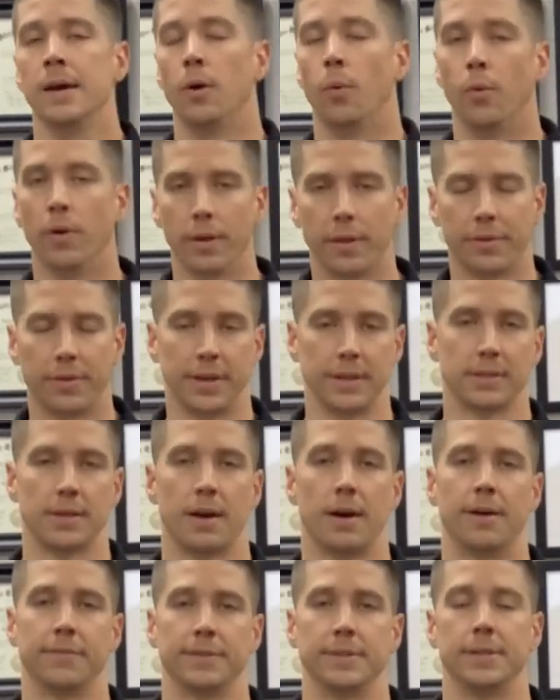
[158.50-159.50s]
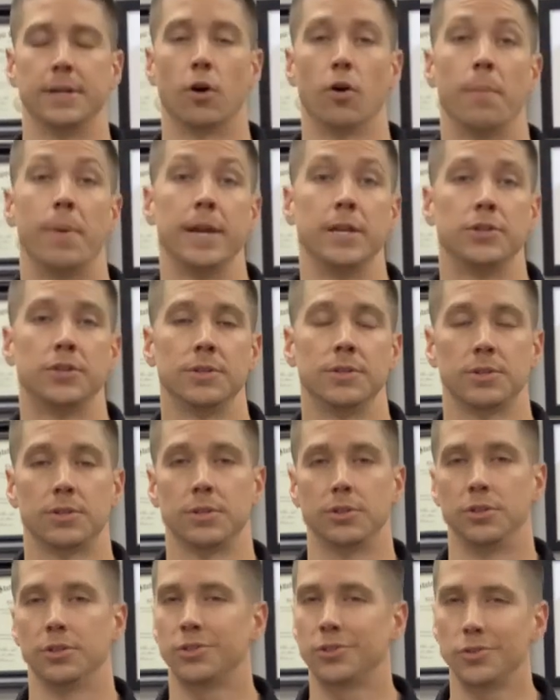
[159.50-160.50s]
One of the things I often tell our patients,
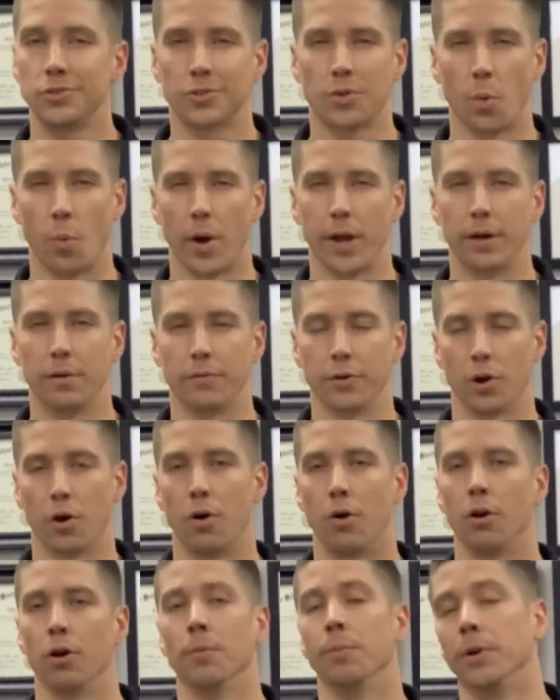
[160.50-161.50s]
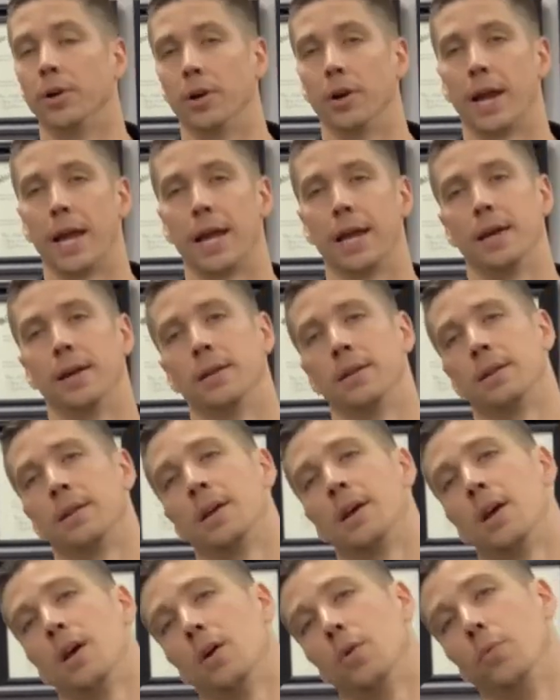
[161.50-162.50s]
just use the weight of your arm or your hand.
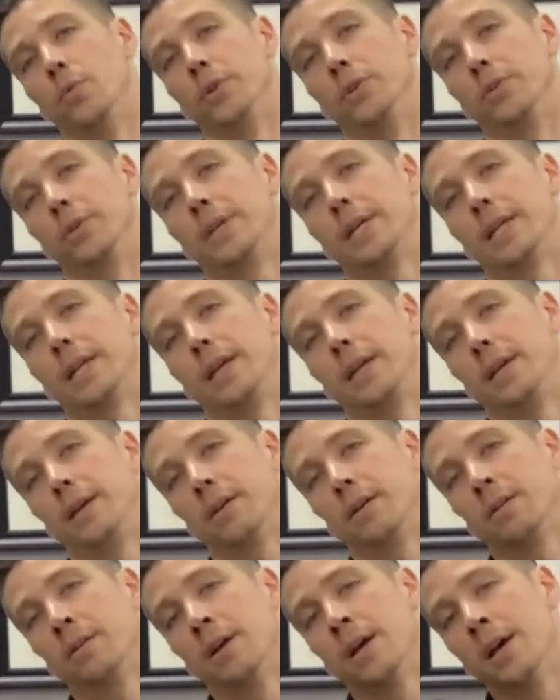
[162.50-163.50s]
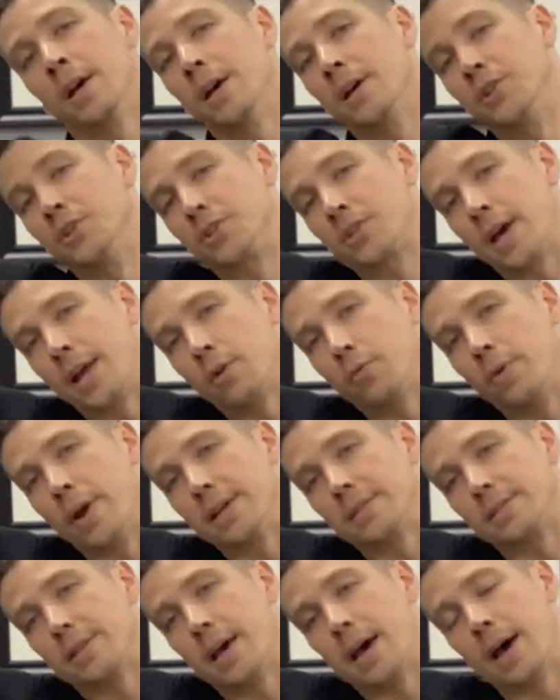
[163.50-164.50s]
When you get here, just kind of
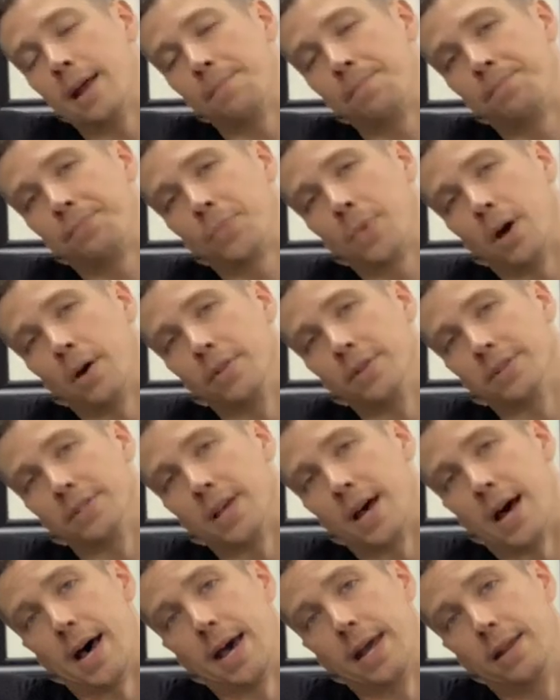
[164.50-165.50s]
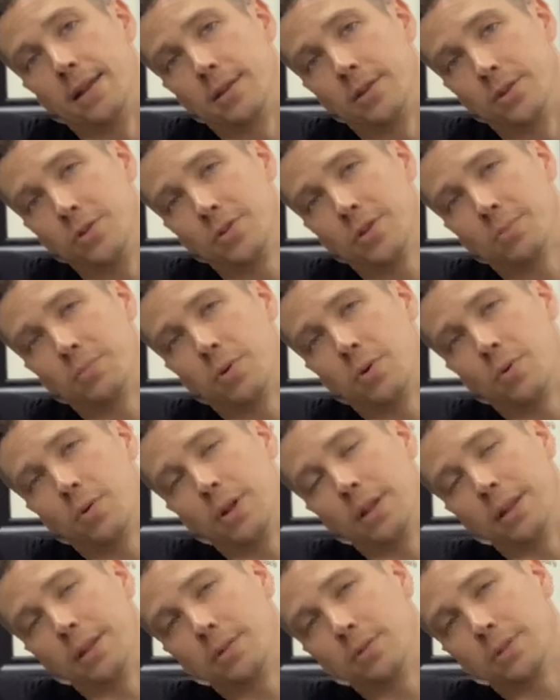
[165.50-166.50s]
rest that on the side. You can pull a
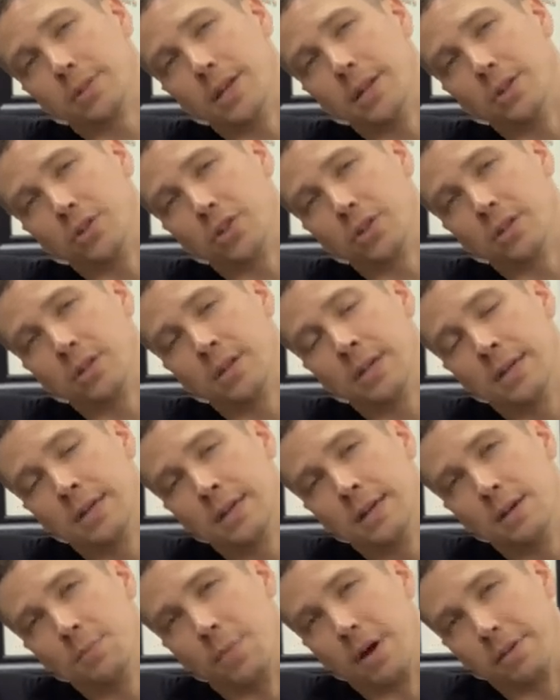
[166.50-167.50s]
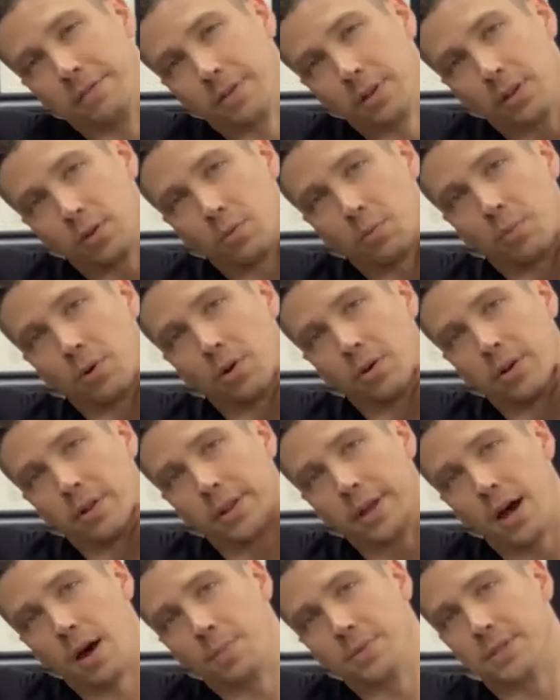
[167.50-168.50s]
little tension, might feel a little burn on
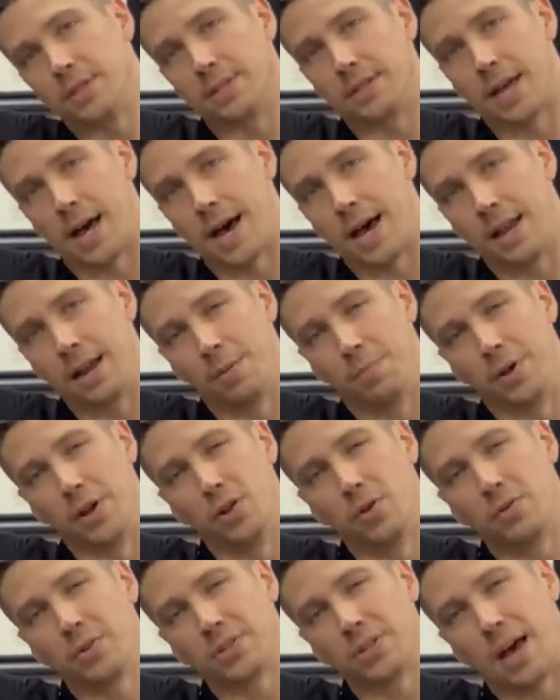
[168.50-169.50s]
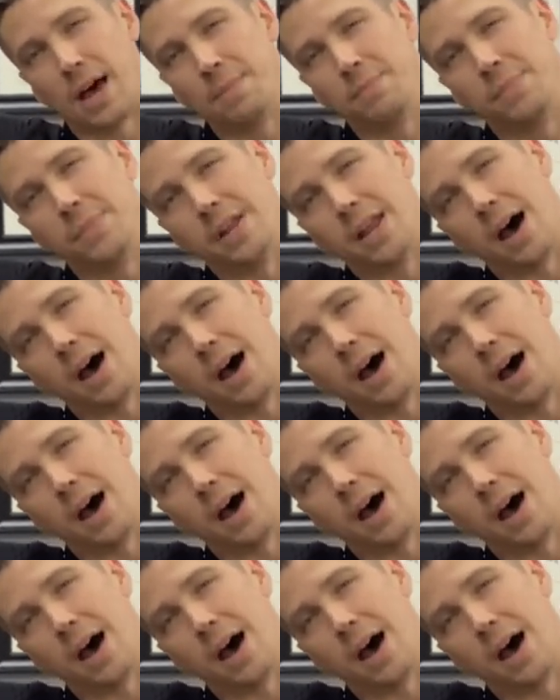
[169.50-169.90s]
the opposite side, but notice I'm